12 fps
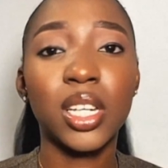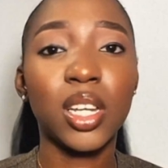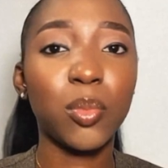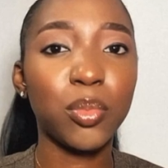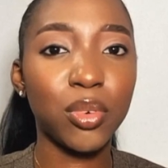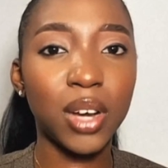a
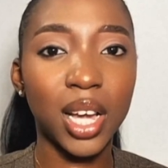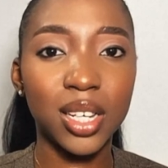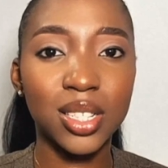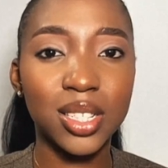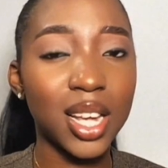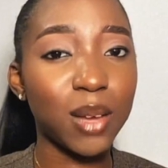book
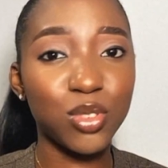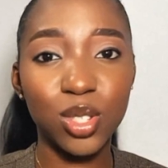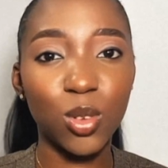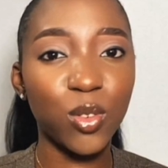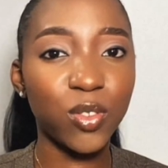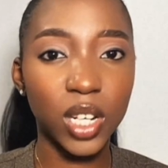and I'm just
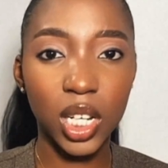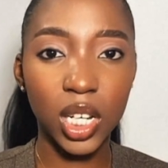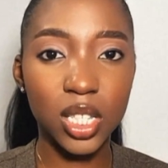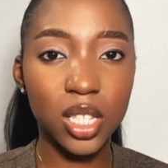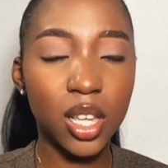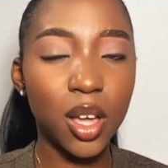not feeling
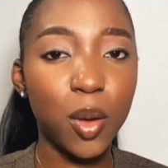it.